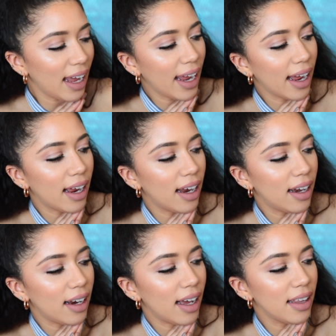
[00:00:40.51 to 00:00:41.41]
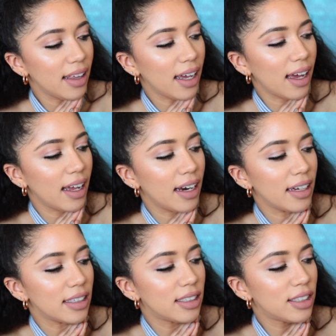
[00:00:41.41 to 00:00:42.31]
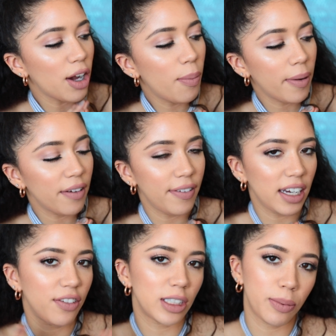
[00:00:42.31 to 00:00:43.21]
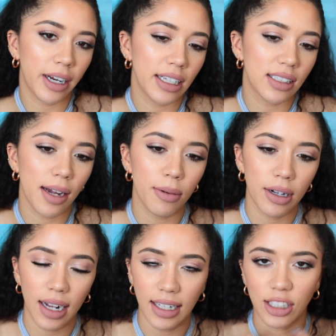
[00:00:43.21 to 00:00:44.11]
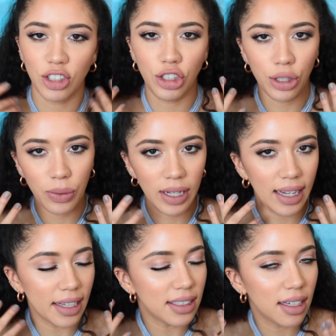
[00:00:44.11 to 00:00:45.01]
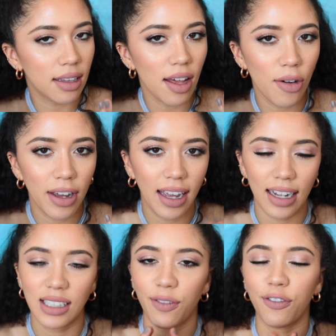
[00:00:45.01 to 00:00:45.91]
And I think it is so perfect for spring and summer. It's dewy, it's glowy, it's